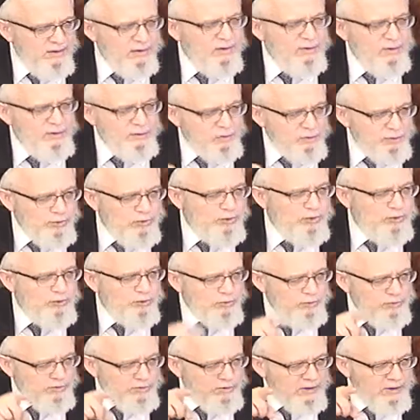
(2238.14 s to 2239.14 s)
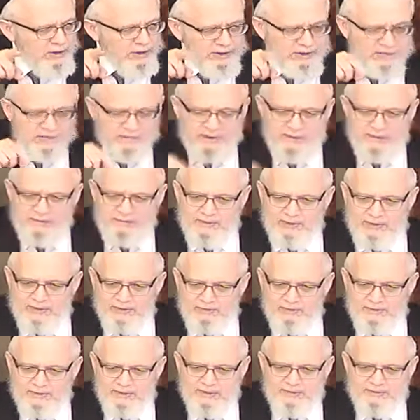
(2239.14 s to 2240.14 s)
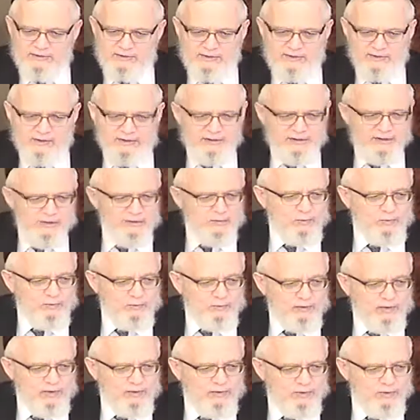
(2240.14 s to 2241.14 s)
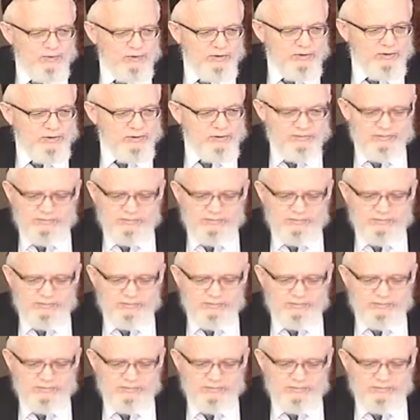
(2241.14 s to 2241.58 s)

Through you, God's going to become a known entity in, in the world.